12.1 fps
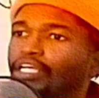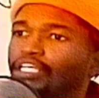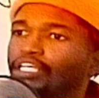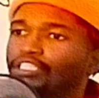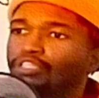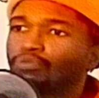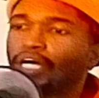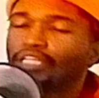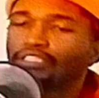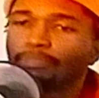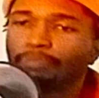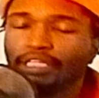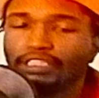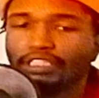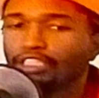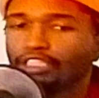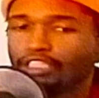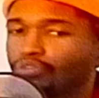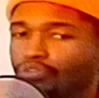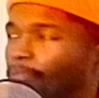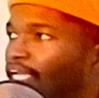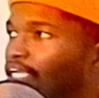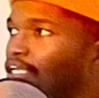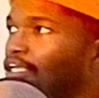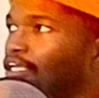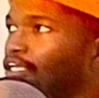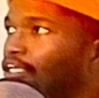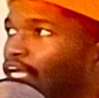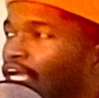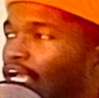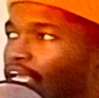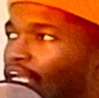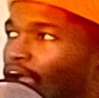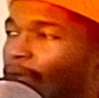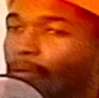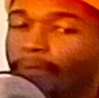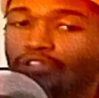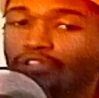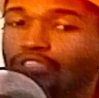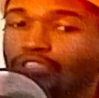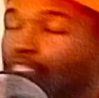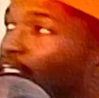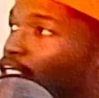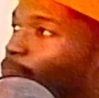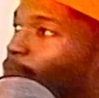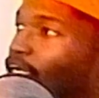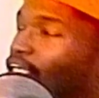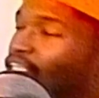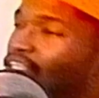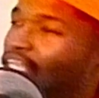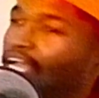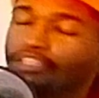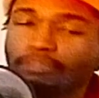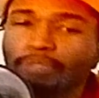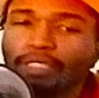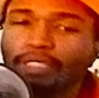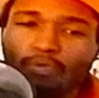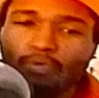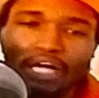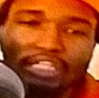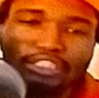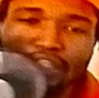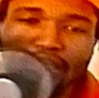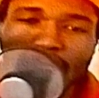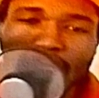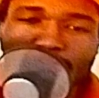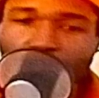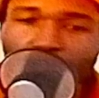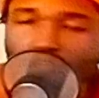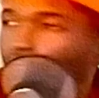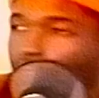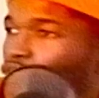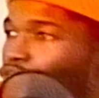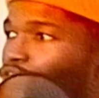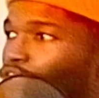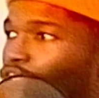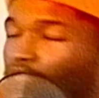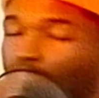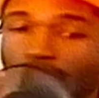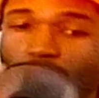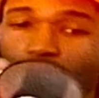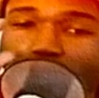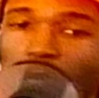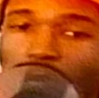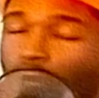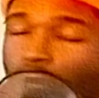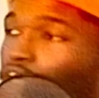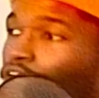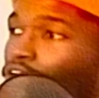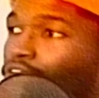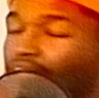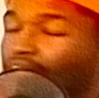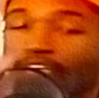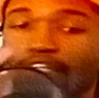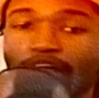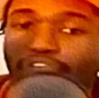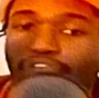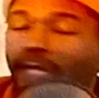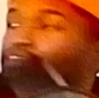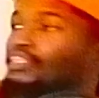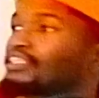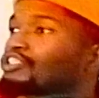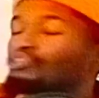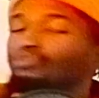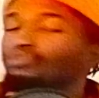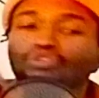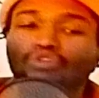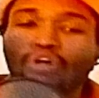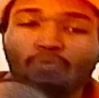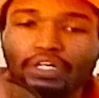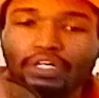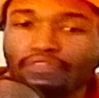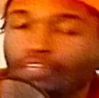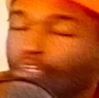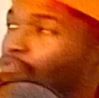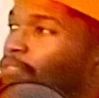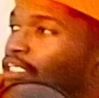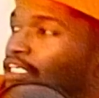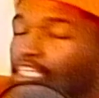to watch the presidential debate. And I'm about to make 1,000 people watch a video. So y'all, thank y'all for everything that you do. You are one of those million